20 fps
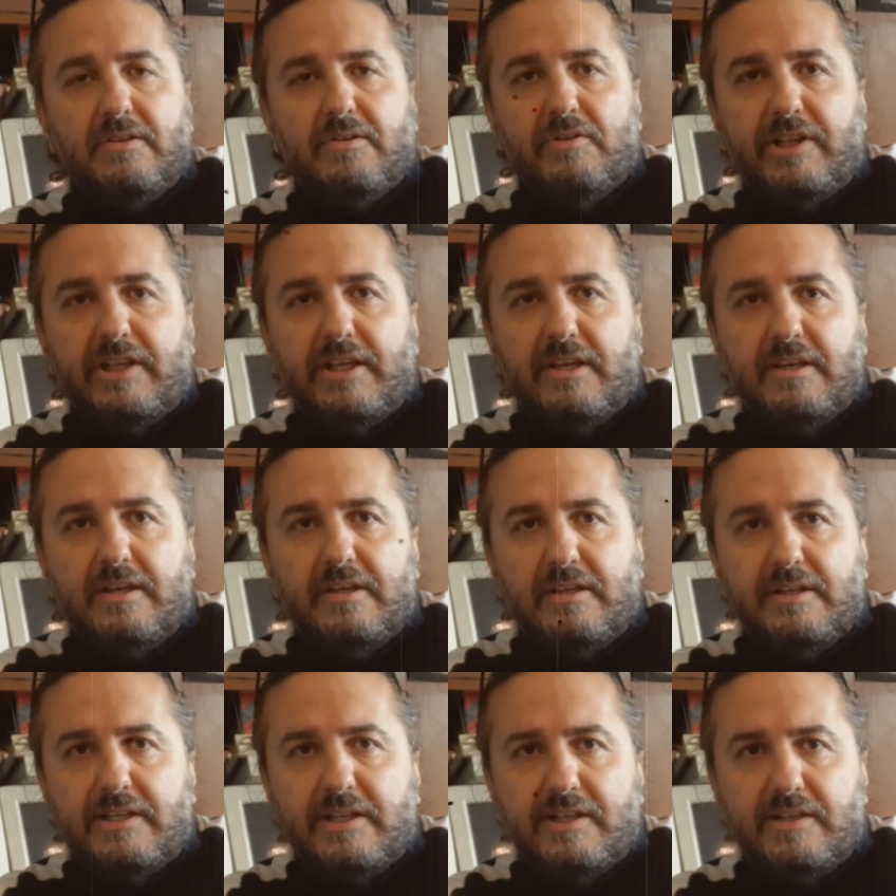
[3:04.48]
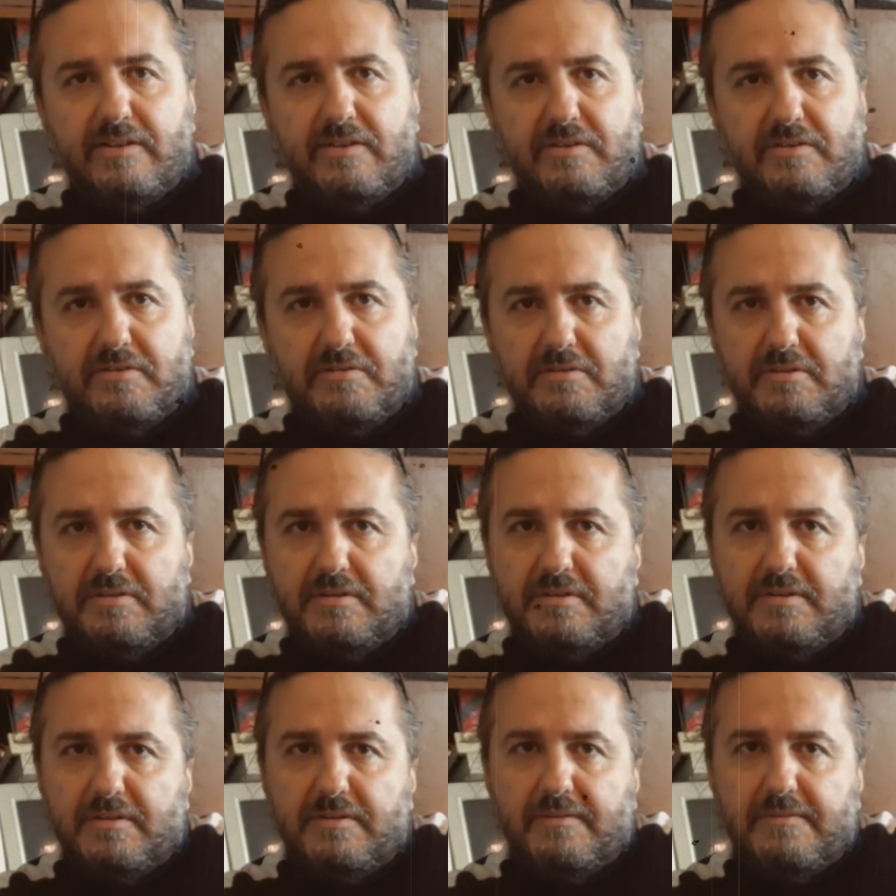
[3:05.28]
You see, it's
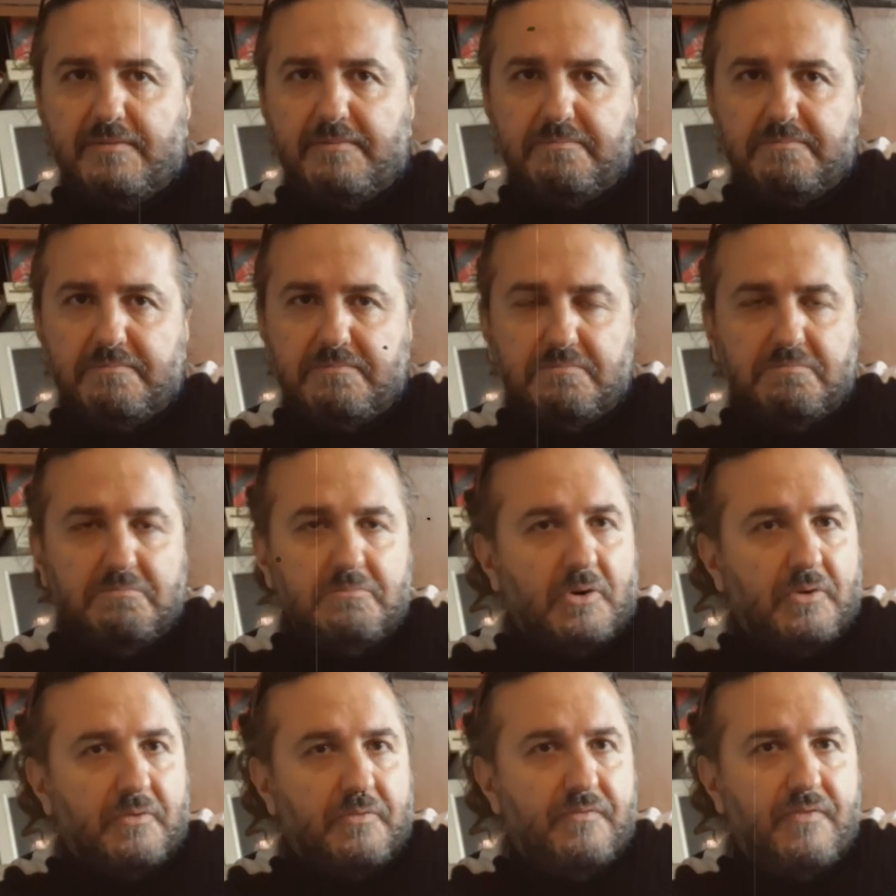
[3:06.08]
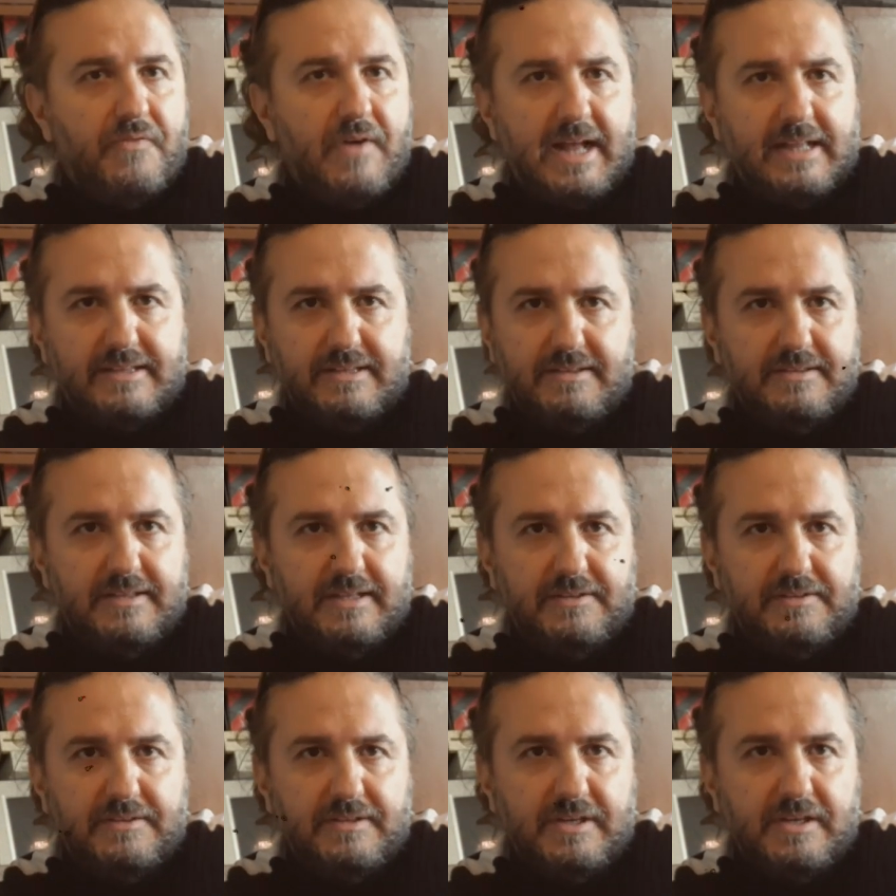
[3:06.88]
more fat
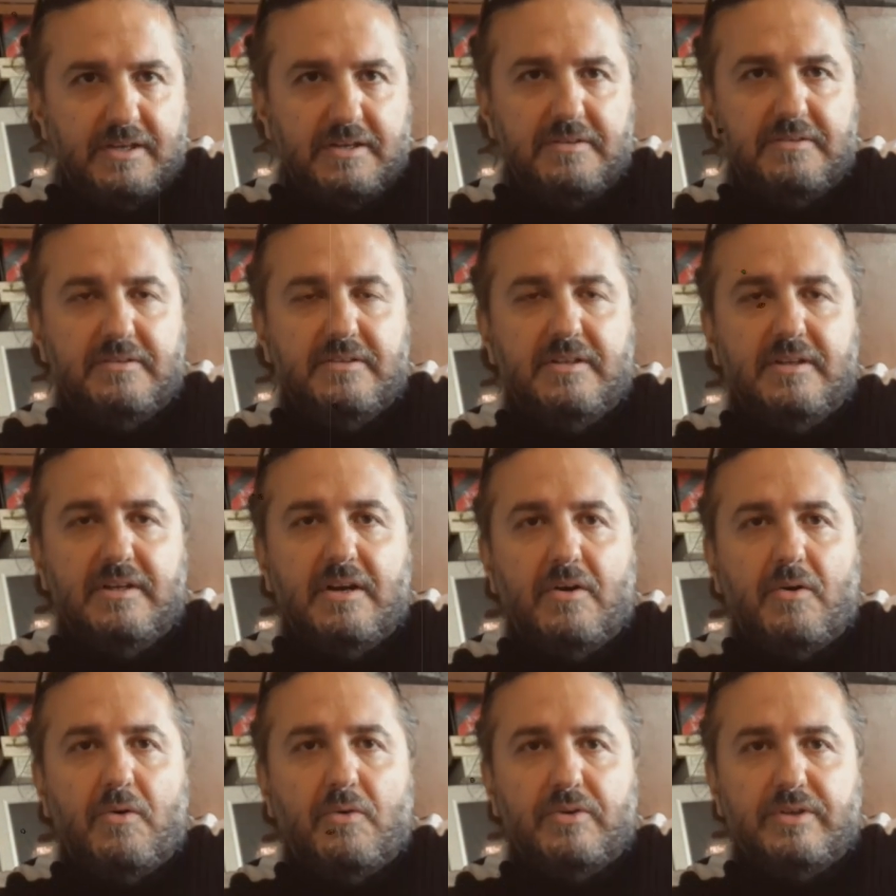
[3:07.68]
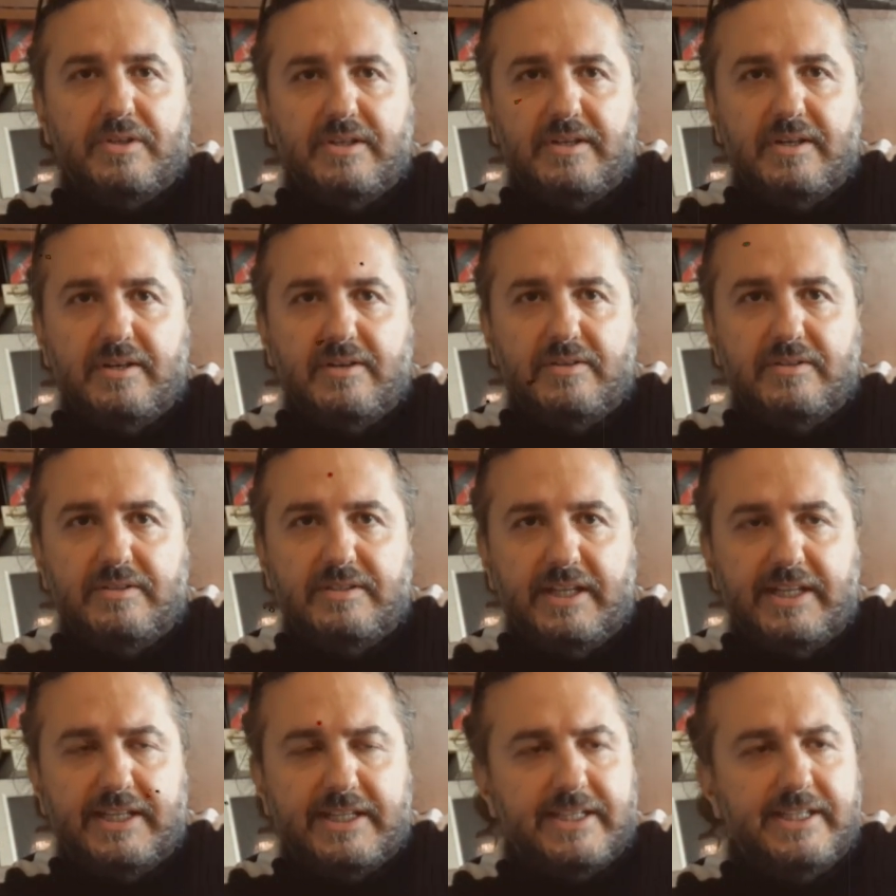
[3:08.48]
than the ordinary
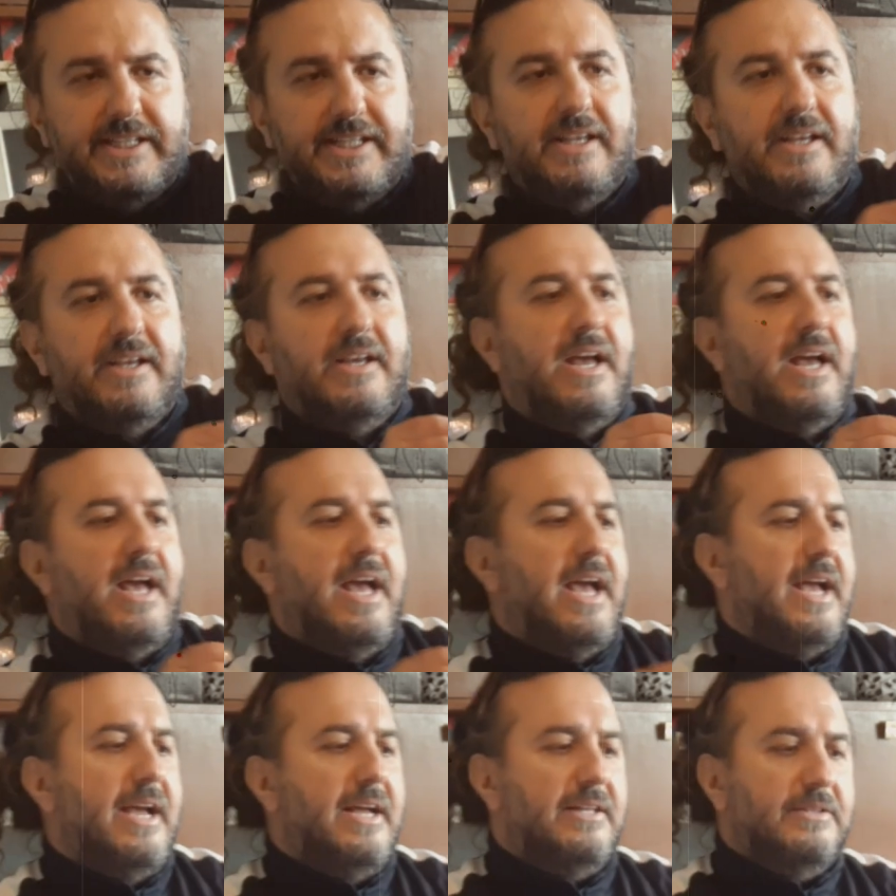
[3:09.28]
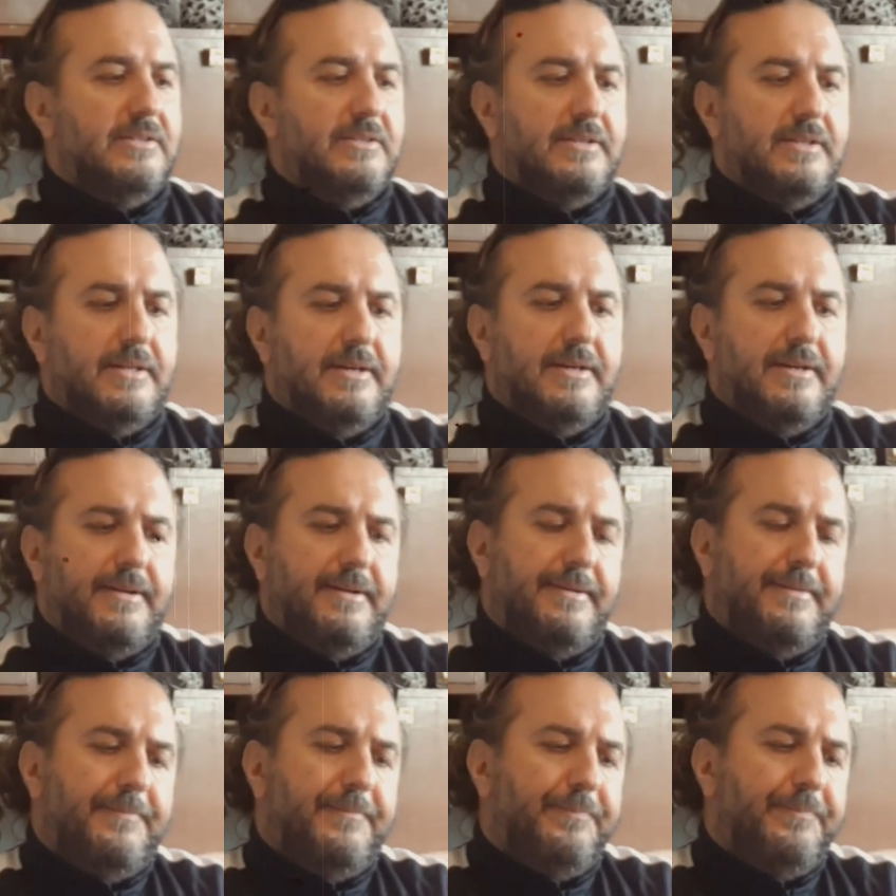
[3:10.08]
discs, and
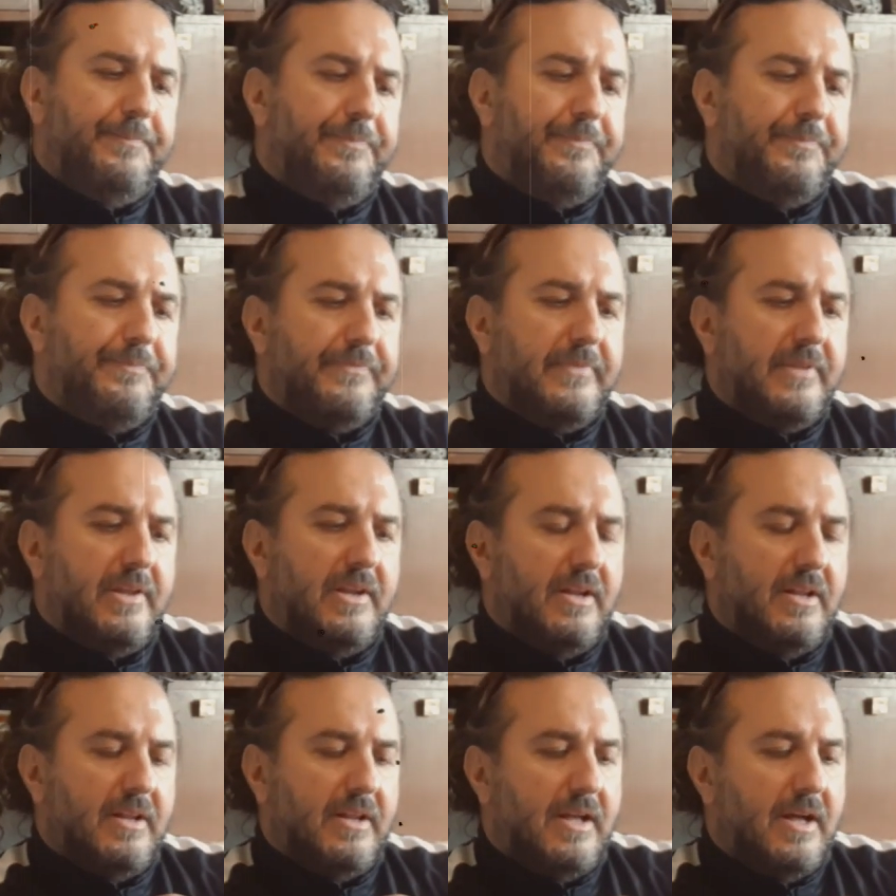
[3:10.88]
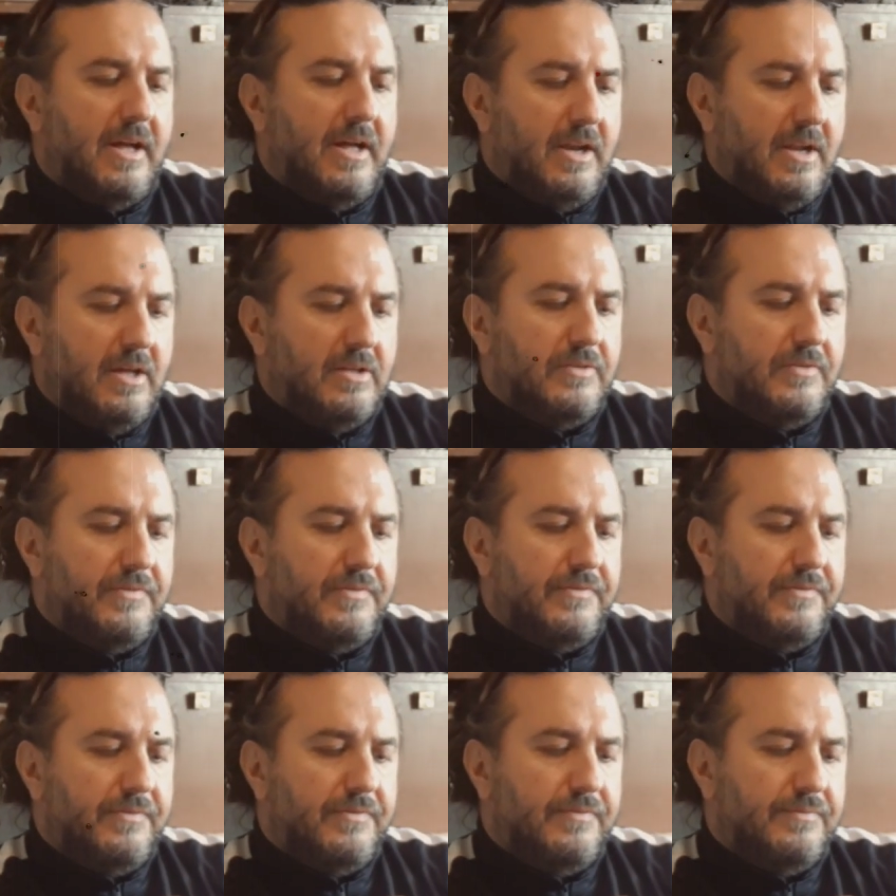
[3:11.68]
a lot of
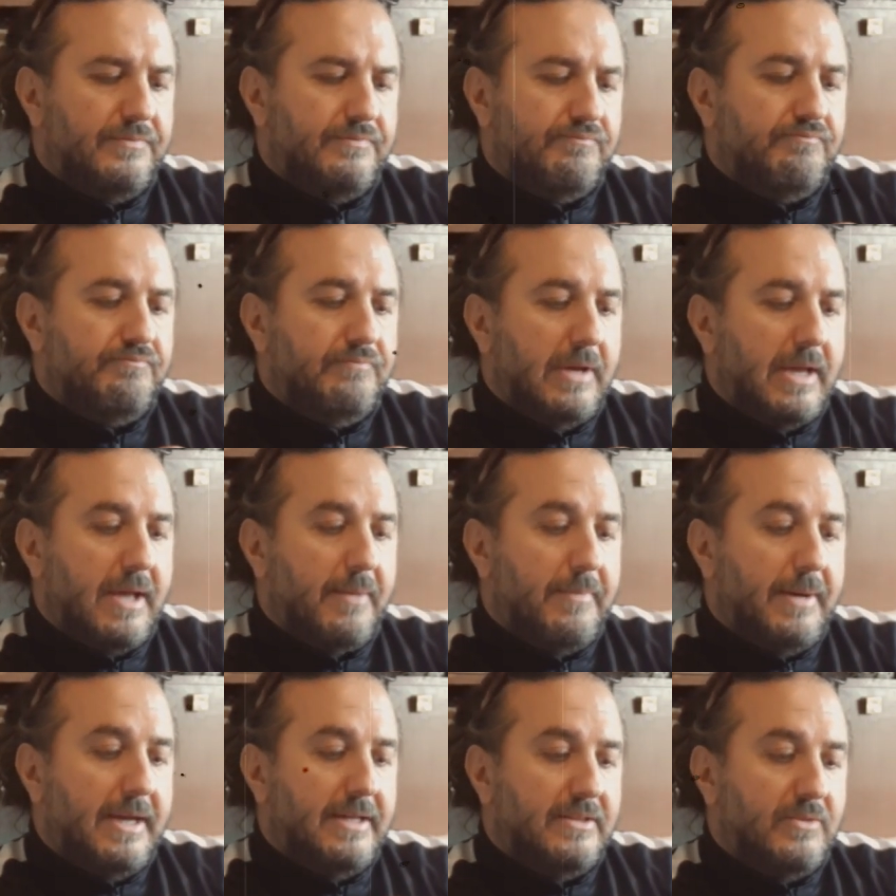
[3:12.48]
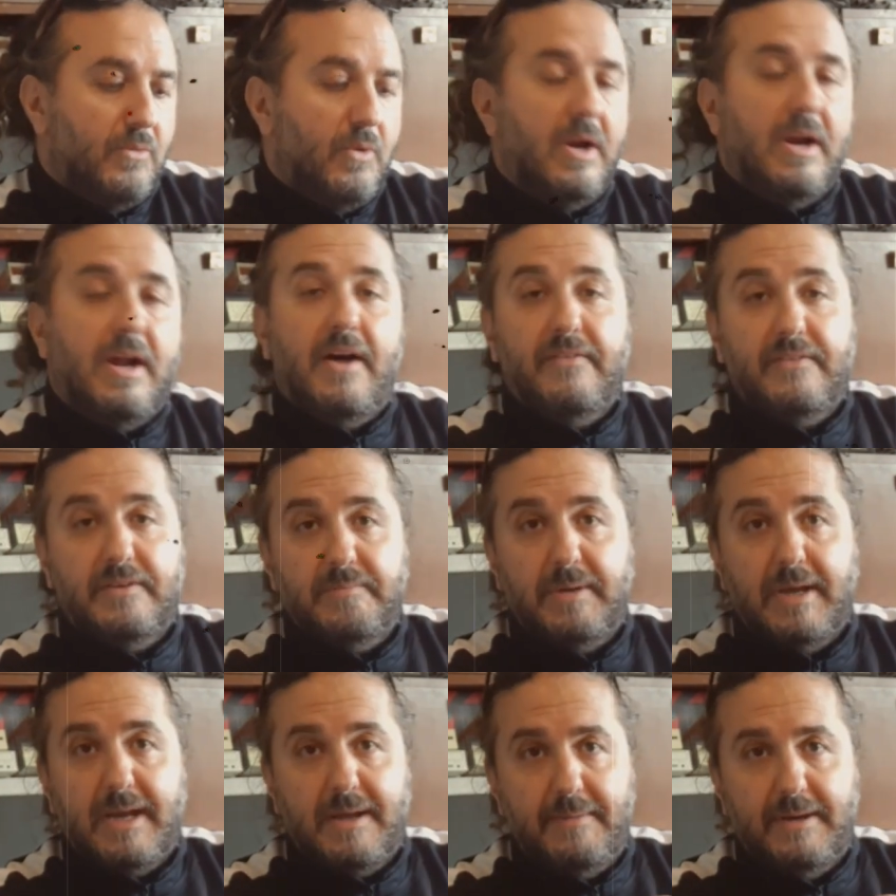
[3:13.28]
megabyte, 100
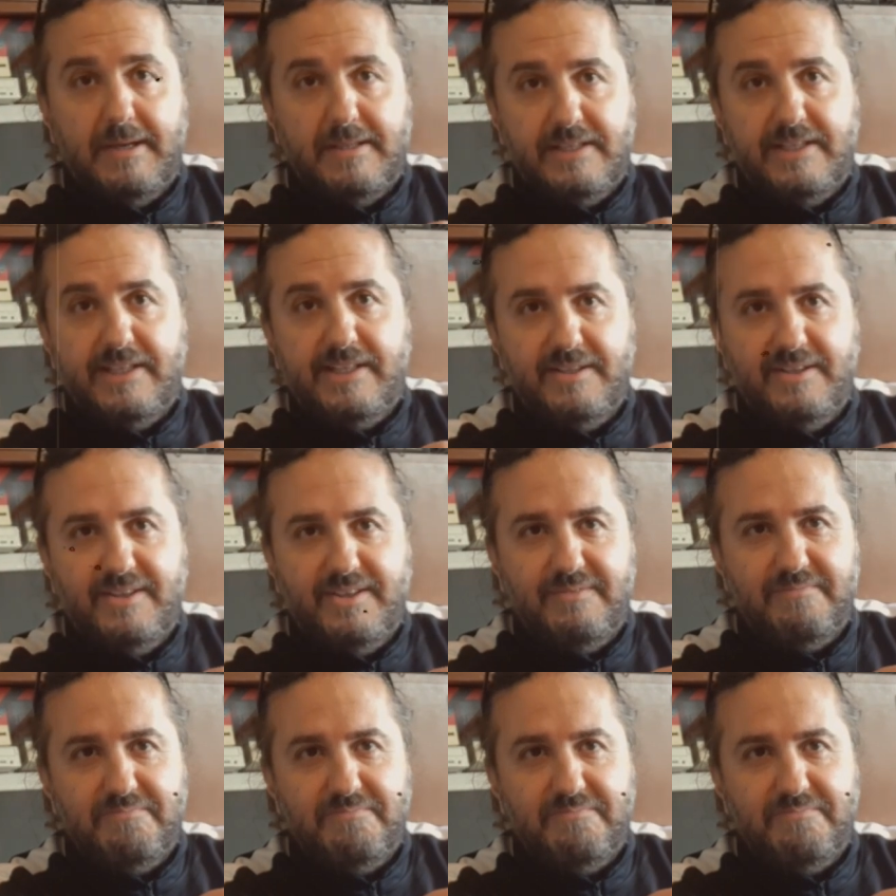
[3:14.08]
megabytes.